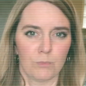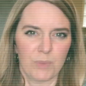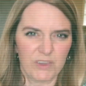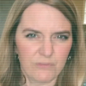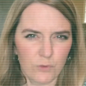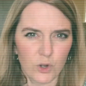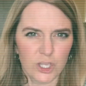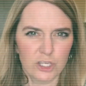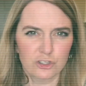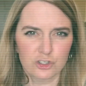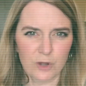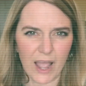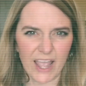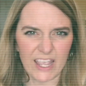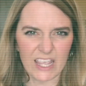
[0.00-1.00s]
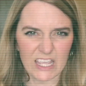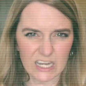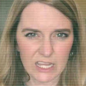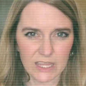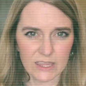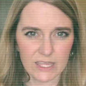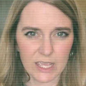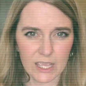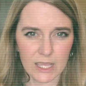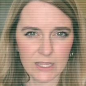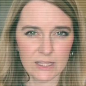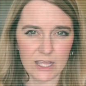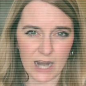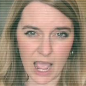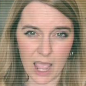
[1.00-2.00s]
Before you try
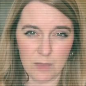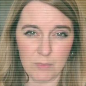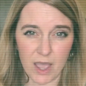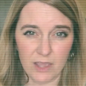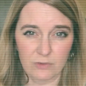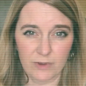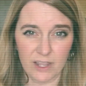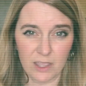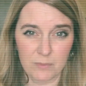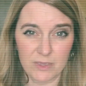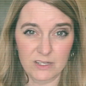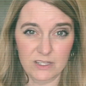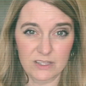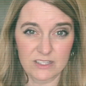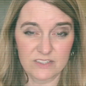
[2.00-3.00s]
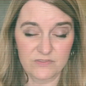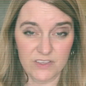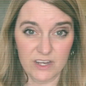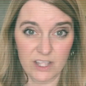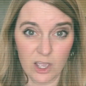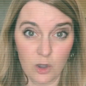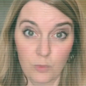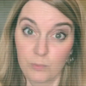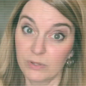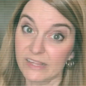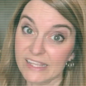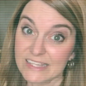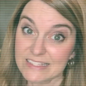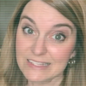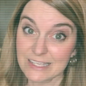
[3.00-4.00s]
anything that I might recommend in this video,
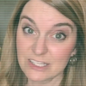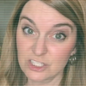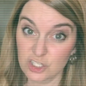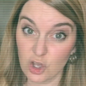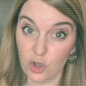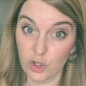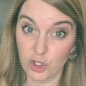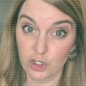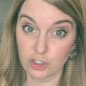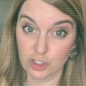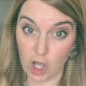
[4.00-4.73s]
please consult your